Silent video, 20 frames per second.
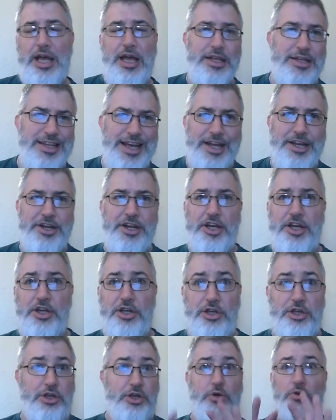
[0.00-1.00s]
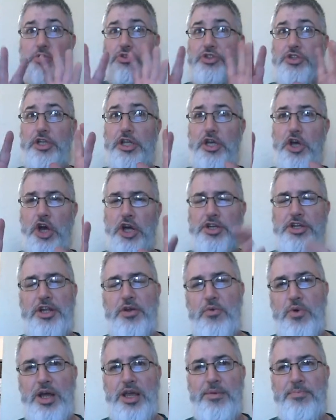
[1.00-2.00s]
Not in a ghostly,
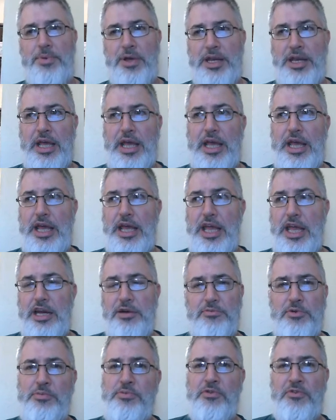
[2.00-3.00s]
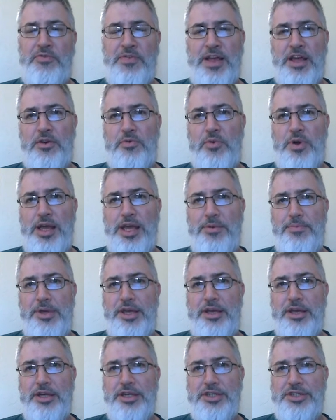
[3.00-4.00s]
haunting way, but in a more profound way,
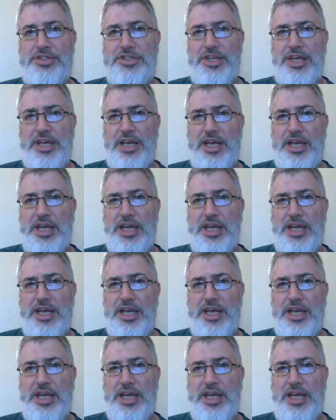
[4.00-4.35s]
because